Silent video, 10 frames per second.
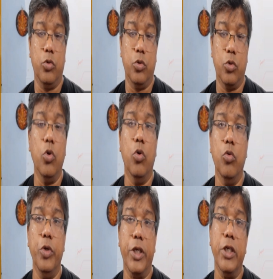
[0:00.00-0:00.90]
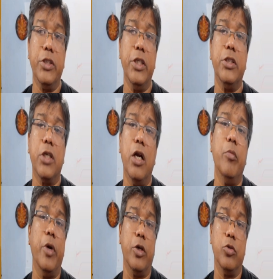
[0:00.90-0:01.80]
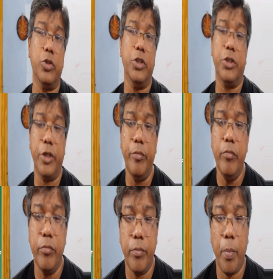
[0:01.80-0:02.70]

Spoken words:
So we can say Sun Microsystem